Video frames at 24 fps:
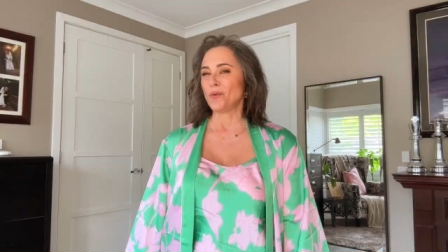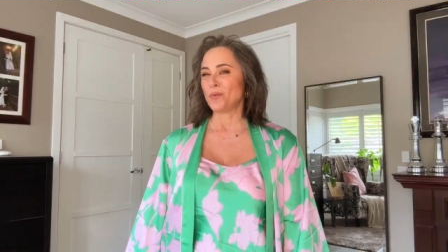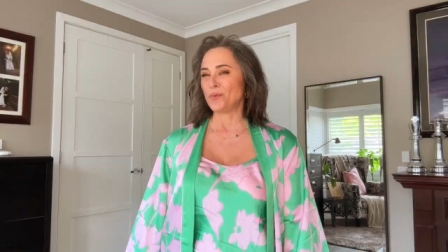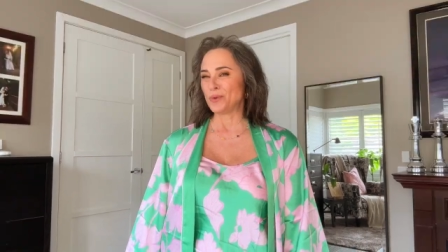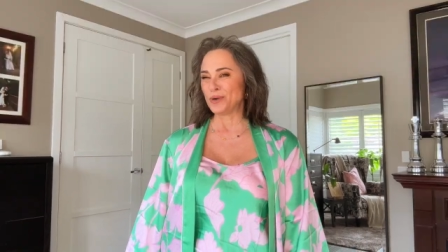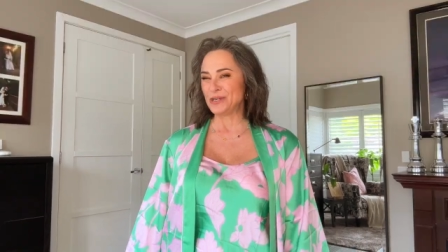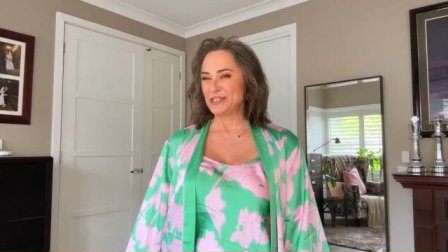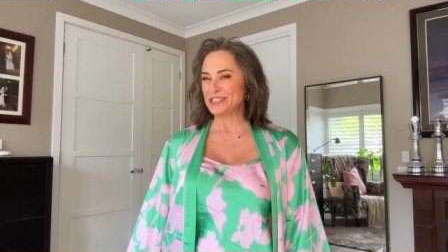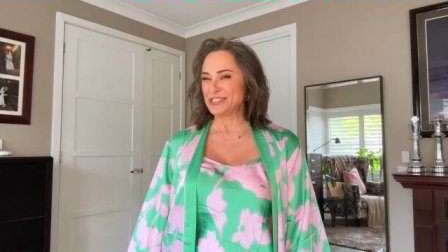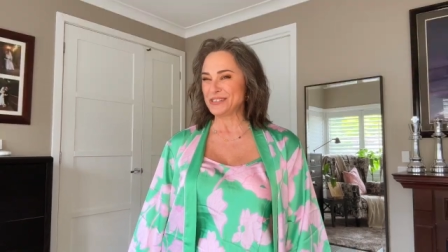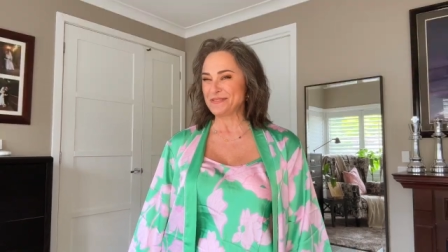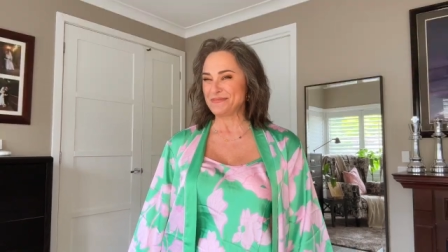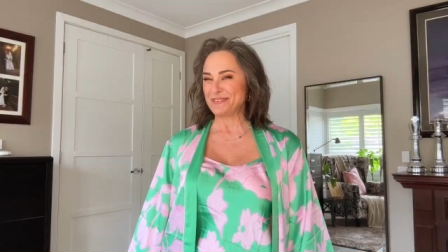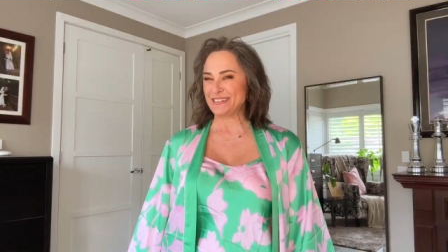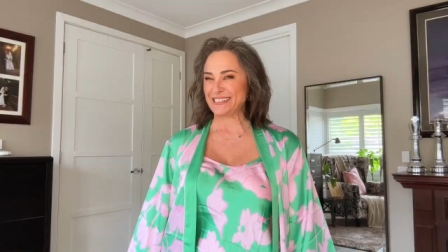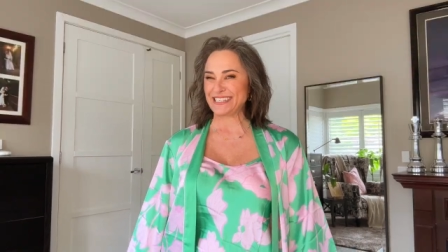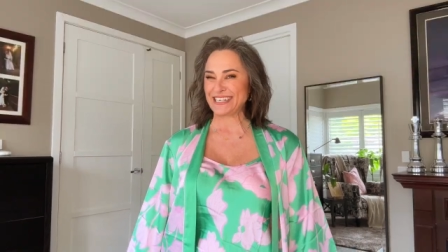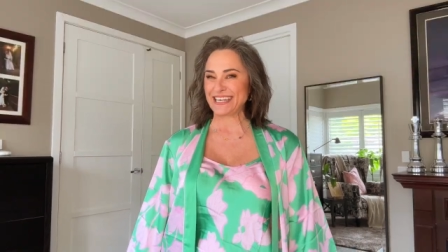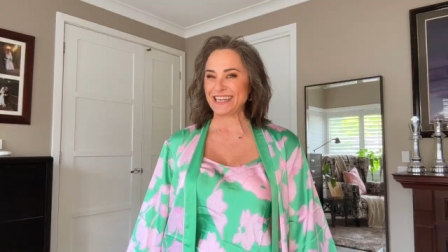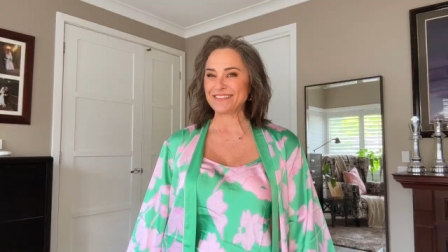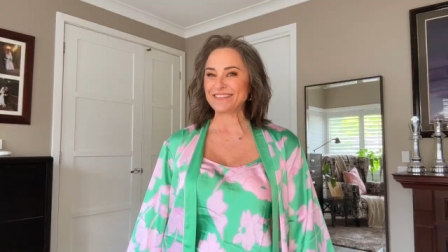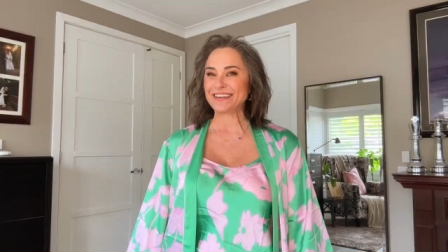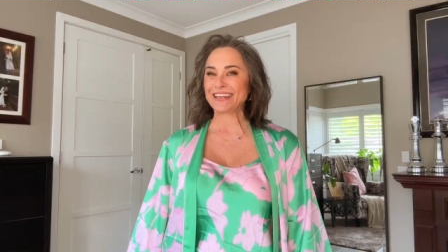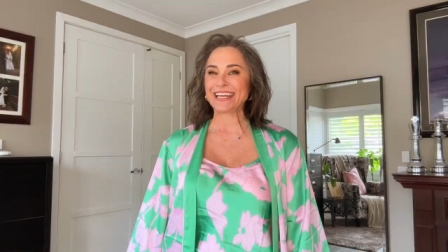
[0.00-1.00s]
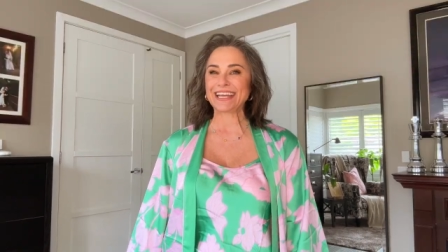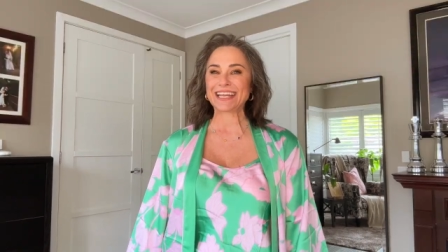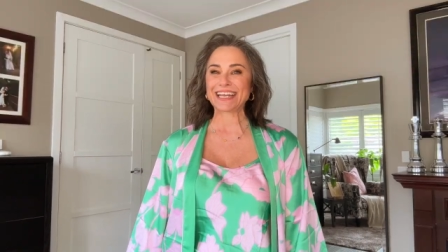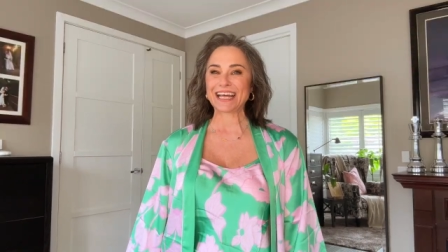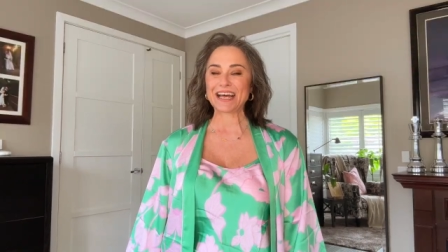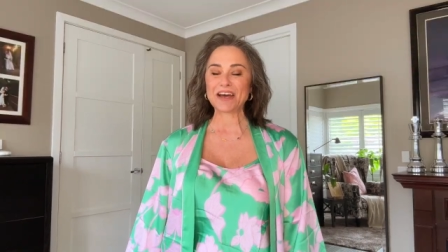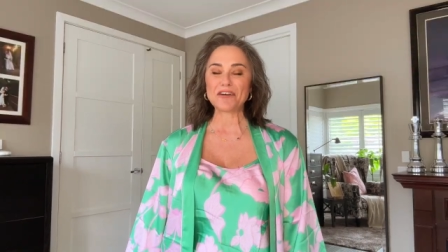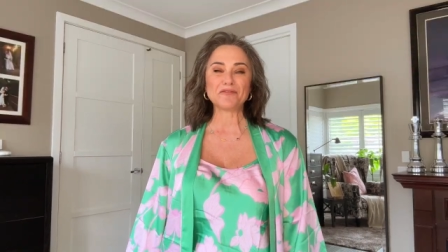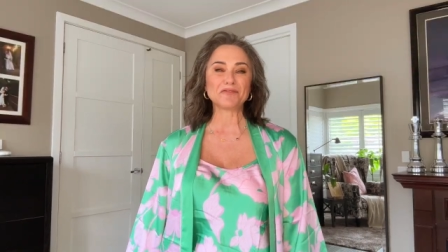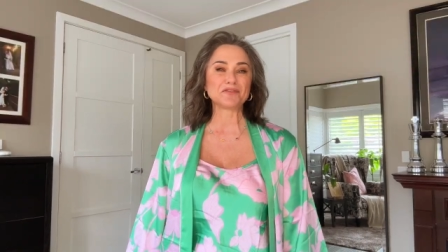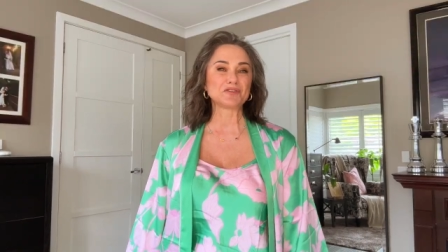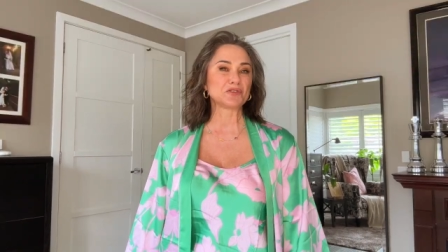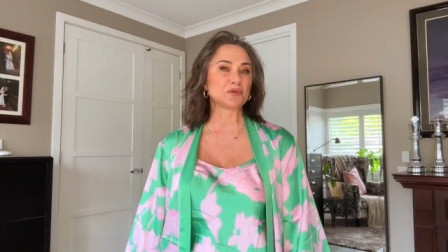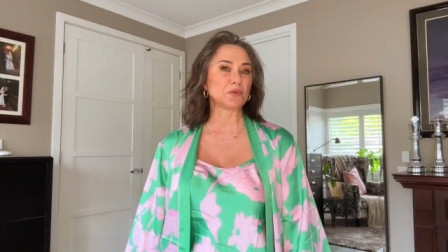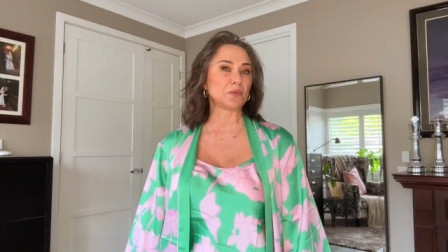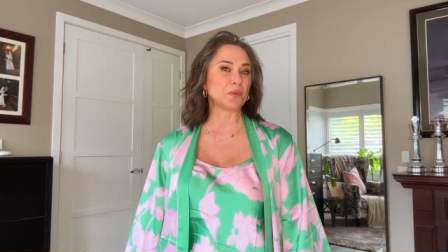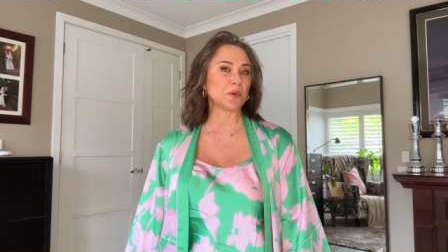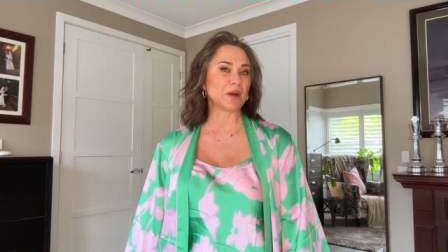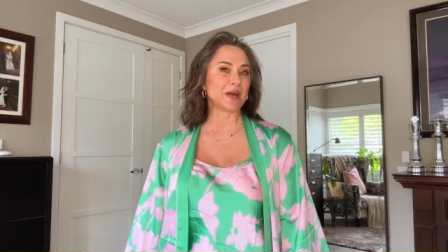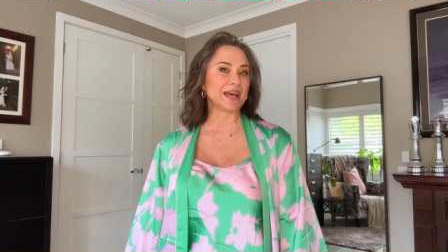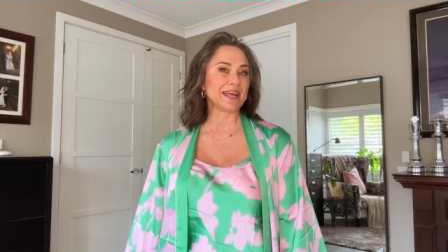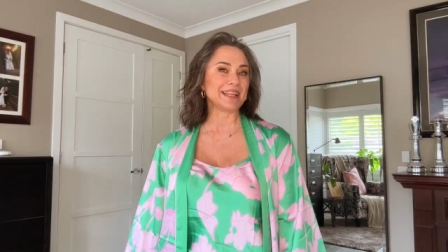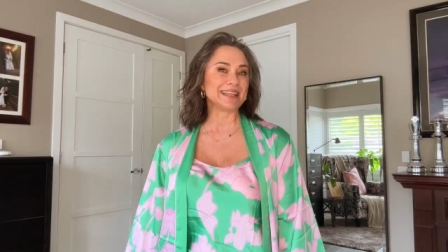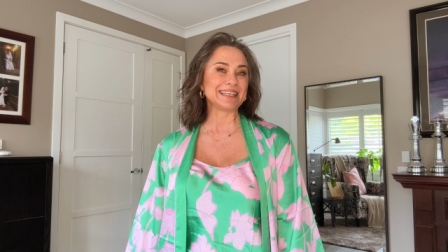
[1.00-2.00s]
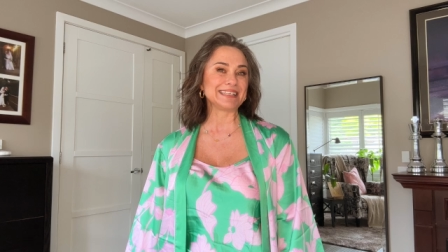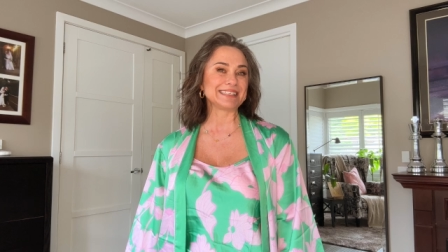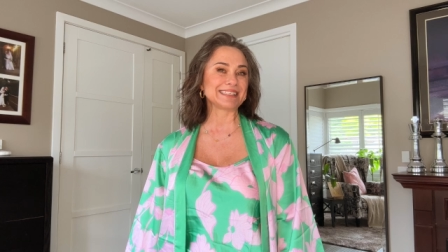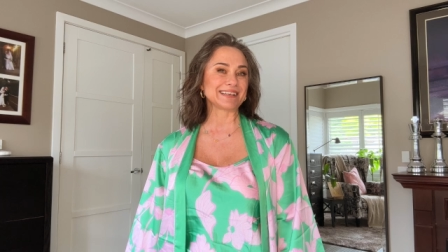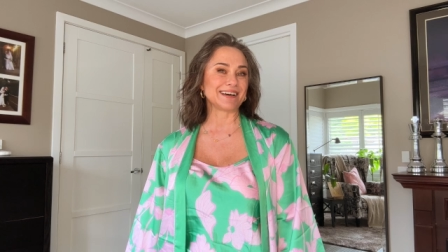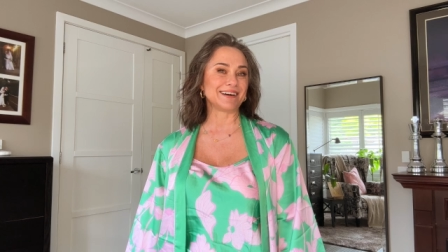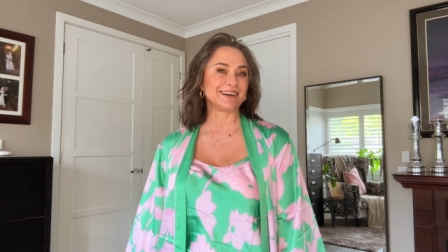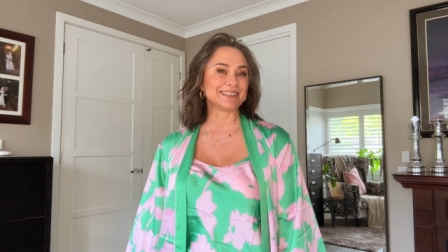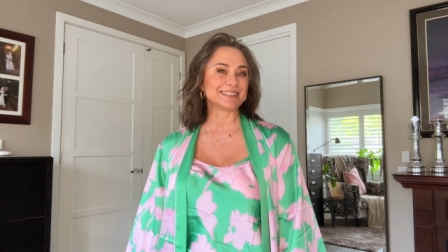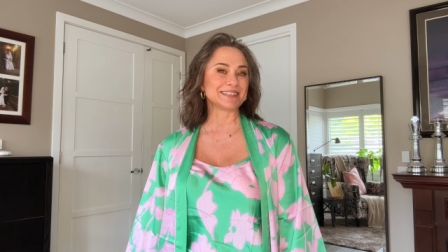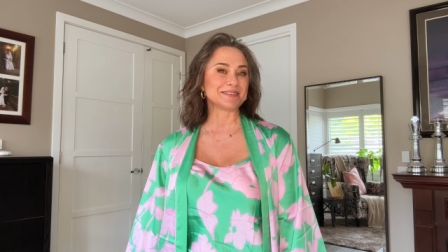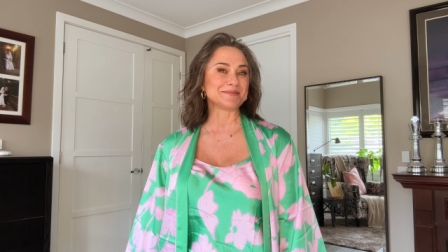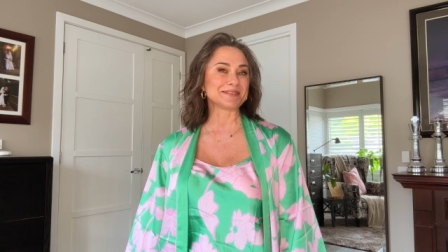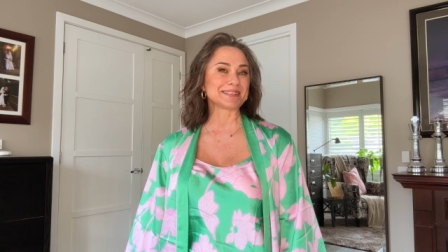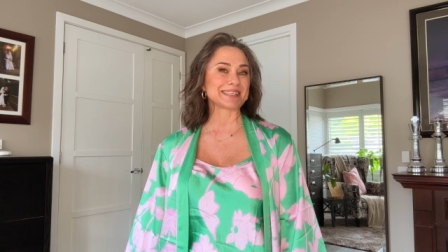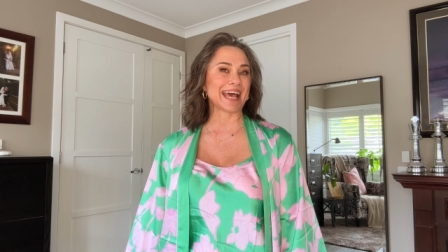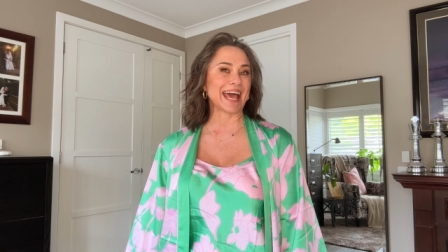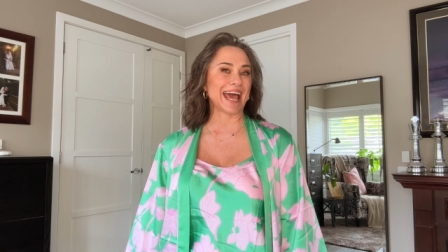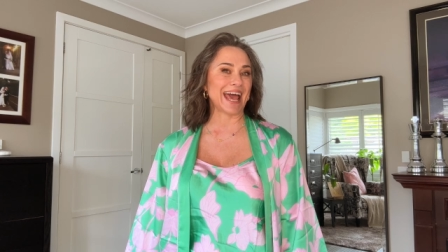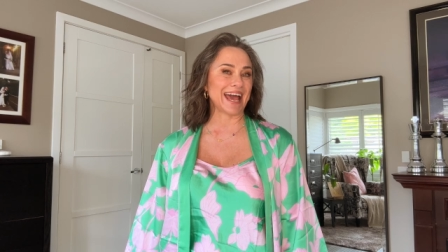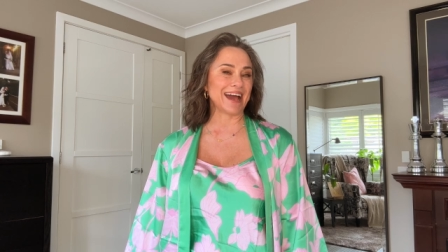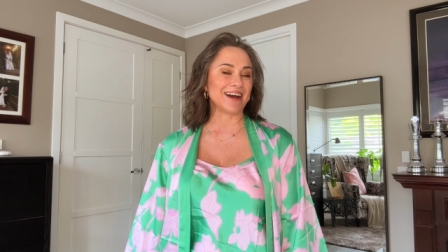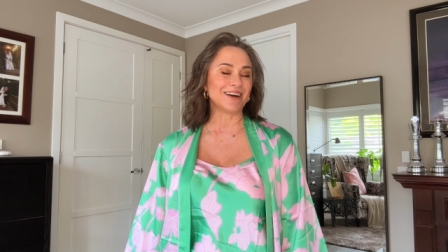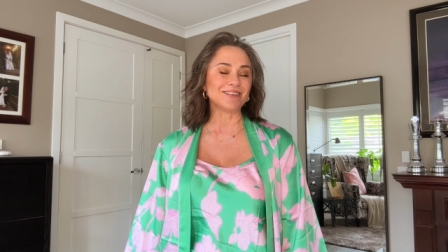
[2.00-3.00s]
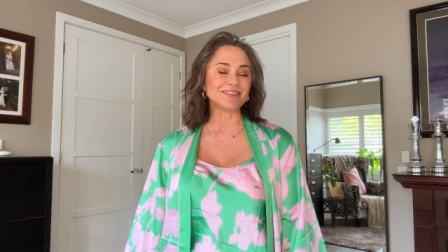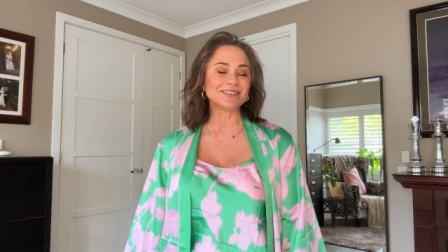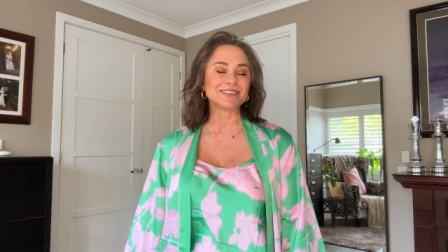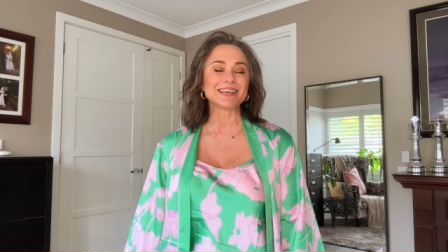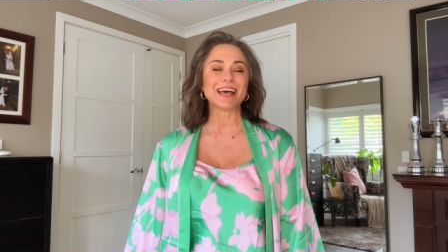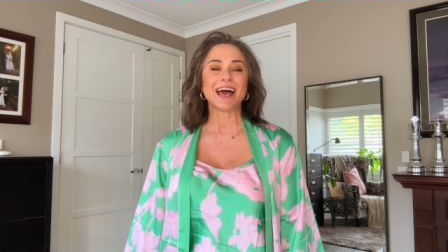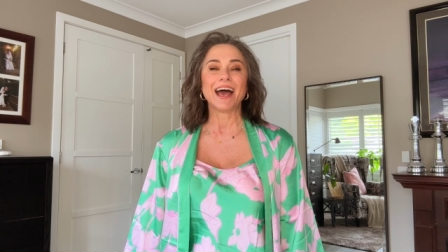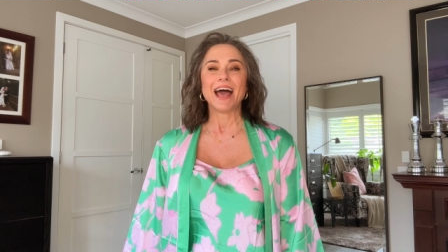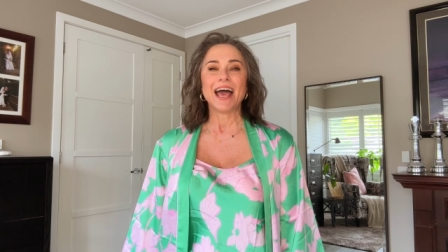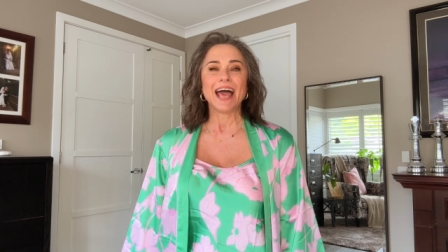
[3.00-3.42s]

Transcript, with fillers: Would you be daring enough to wear these items out?